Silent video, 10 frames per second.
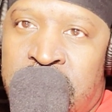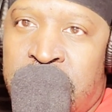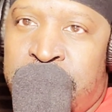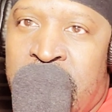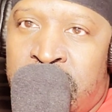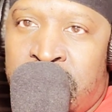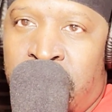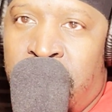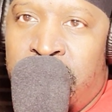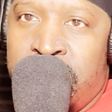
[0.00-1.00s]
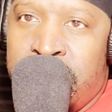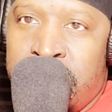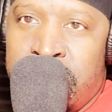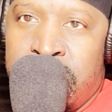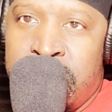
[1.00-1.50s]
about it all.
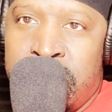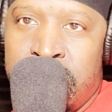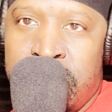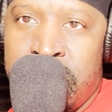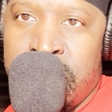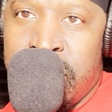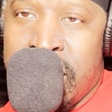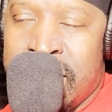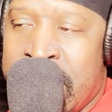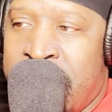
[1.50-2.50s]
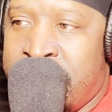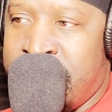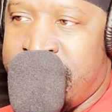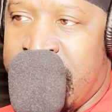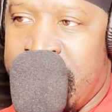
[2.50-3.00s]
And that's
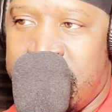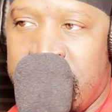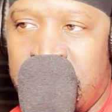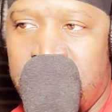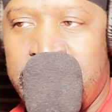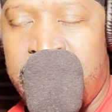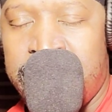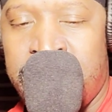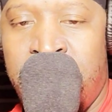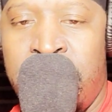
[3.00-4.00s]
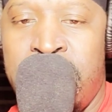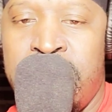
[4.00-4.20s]
the sad thing about it all.